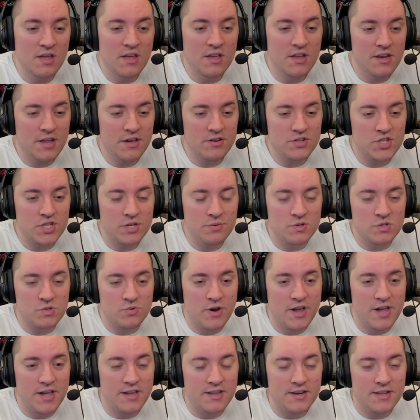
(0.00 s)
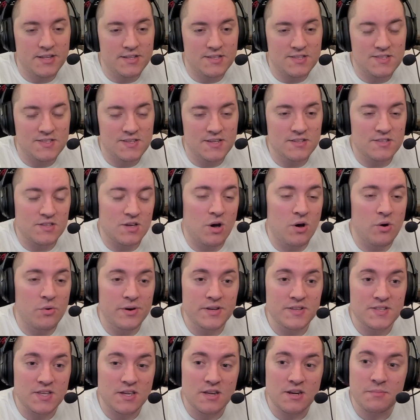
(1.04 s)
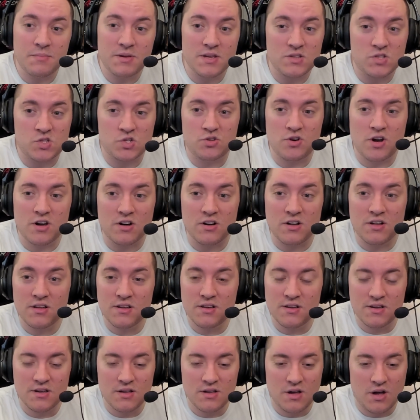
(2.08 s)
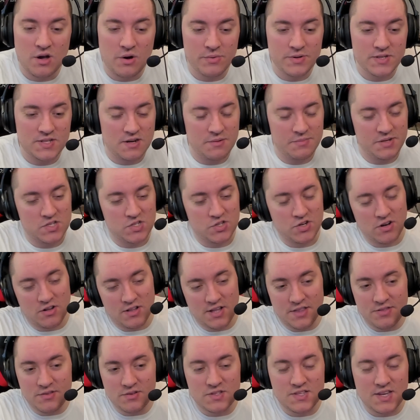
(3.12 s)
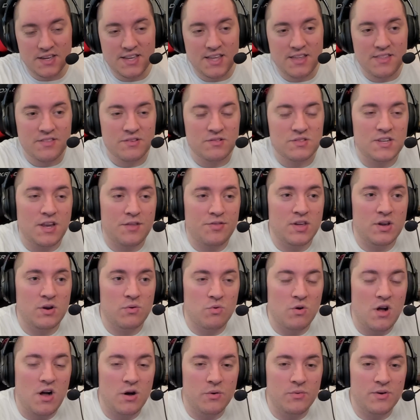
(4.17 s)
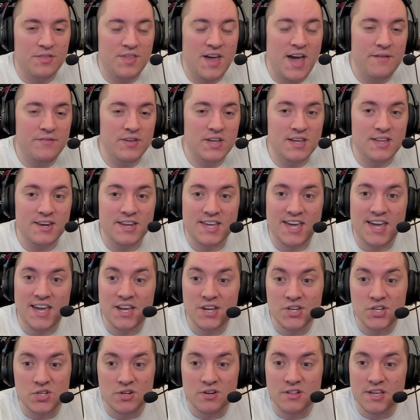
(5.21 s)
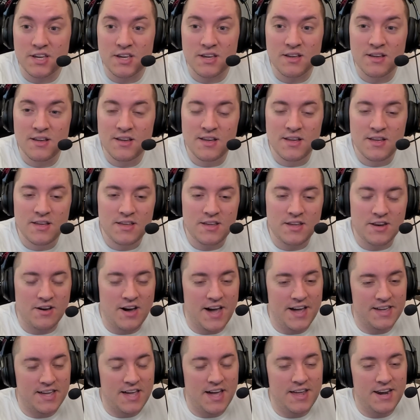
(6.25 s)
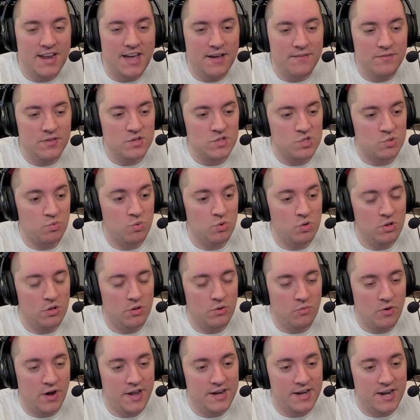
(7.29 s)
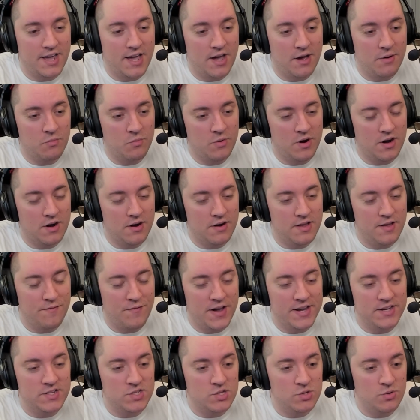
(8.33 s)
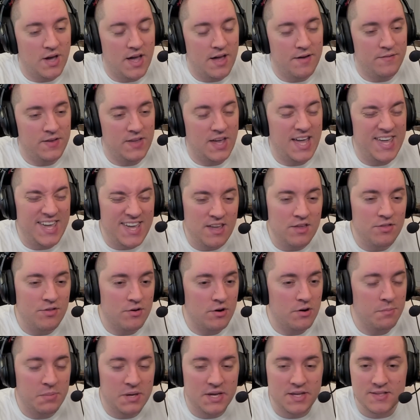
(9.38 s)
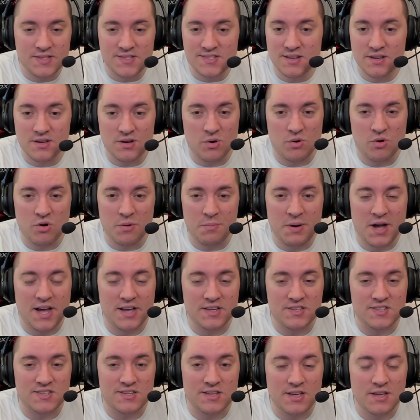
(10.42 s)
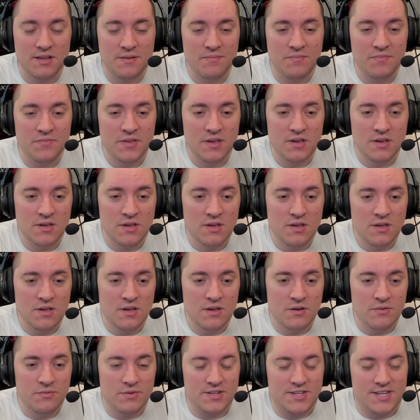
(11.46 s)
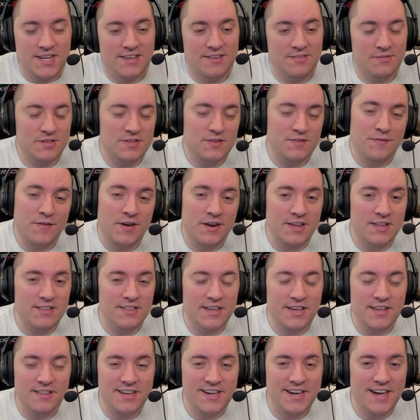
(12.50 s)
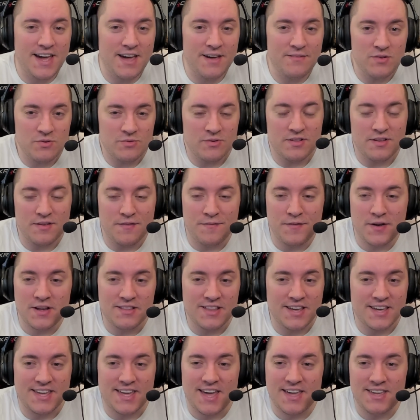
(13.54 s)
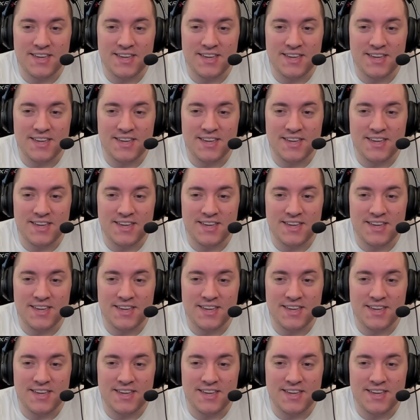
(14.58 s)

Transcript: no, she was right. It's always going to be a struggle. Always going to be a struggle. And there's nothing wrong with having it occasionally. I kind of have this rule right now where if I do have either pizza or pasta, which, it's funny, lately I haven't really felt like